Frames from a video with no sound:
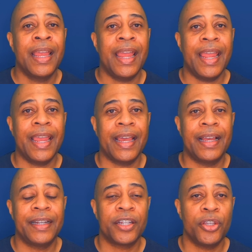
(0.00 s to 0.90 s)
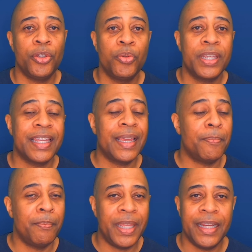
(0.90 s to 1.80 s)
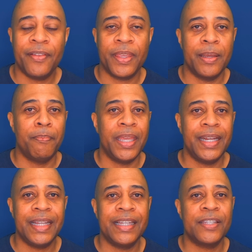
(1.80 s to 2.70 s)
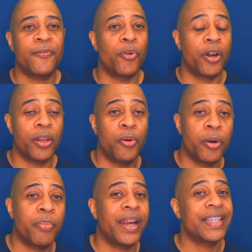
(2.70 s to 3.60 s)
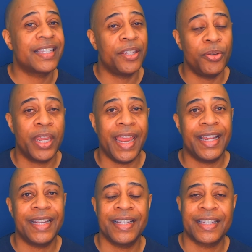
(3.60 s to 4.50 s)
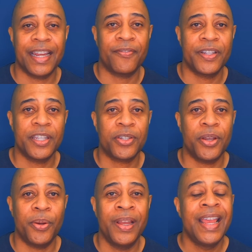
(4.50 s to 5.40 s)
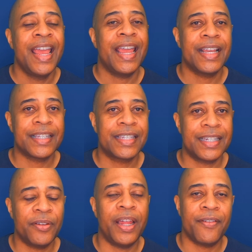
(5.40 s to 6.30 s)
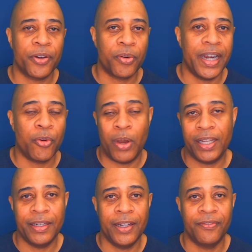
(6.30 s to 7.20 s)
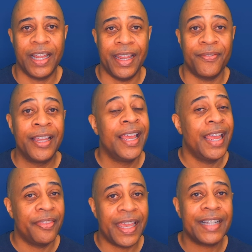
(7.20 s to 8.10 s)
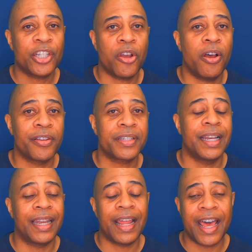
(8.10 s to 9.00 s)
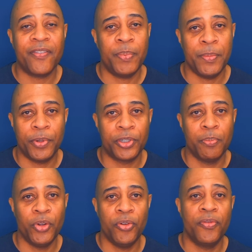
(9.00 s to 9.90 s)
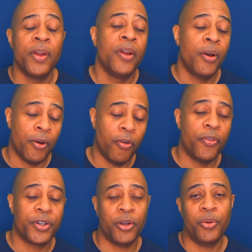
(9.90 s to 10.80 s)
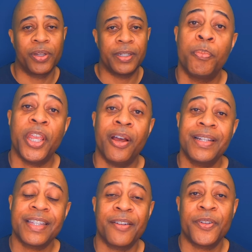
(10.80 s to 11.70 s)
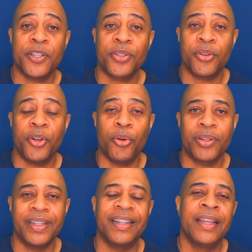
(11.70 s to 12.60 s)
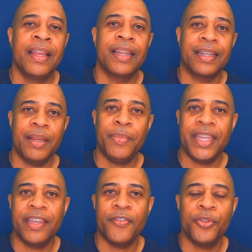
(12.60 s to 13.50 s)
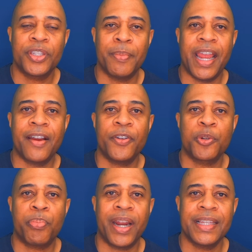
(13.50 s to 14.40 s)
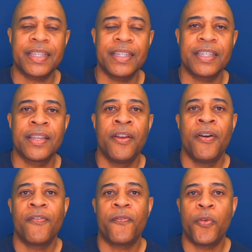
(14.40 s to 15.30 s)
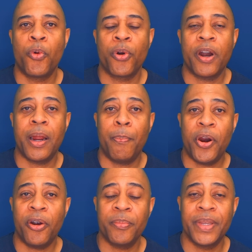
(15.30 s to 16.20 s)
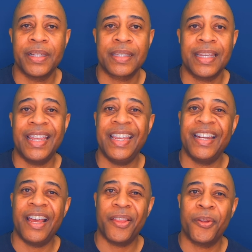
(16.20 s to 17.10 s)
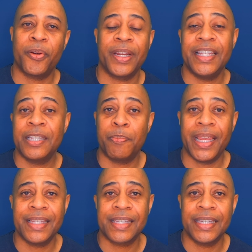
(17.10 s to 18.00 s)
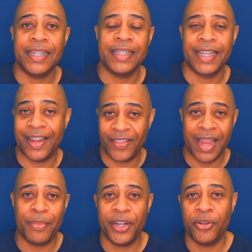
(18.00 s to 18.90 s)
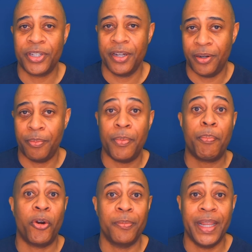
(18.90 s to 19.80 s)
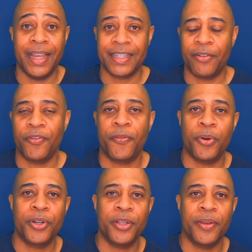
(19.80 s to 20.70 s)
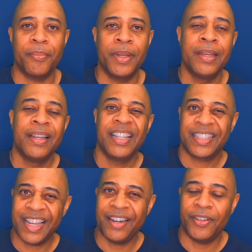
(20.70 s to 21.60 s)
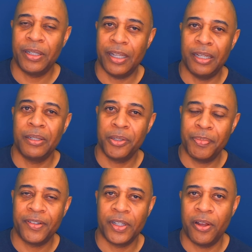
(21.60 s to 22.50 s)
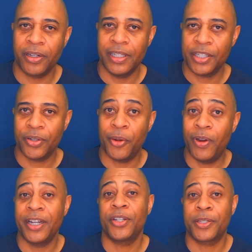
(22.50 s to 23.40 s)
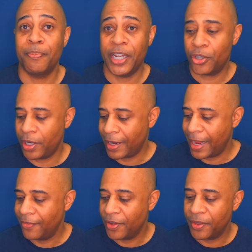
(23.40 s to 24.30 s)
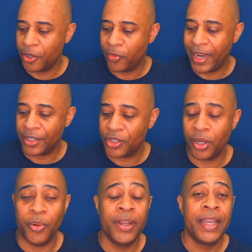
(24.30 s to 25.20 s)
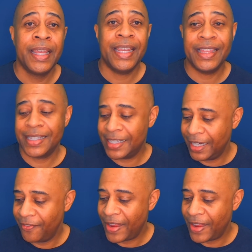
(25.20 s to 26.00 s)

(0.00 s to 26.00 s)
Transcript: and you can get many of the amenities for a lower price than you can in San Francisco and still have a great quality of life. And that's caused a lot of people to move over to Oakland. So beyond San Francisco and Oakland, let me give you some average prices for apartments in other East Bay cities. And I've got my notes here. Pardon me as I refer to them. It's kind of a little bit of a long list, so I want to just make sure I got everything correct. So in the city of